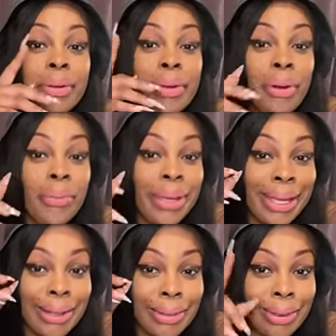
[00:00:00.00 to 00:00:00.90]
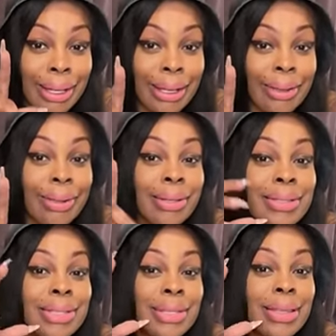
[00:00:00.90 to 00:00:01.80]
go get the link
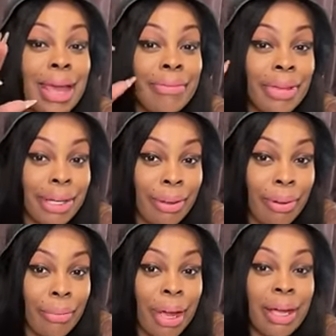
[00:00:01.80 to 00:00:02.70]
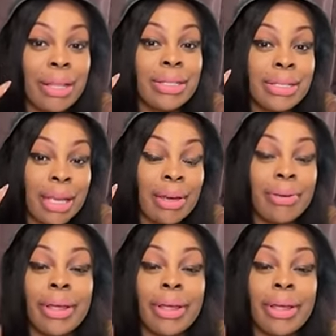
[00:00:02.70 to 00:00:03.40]
to that video on my other channel,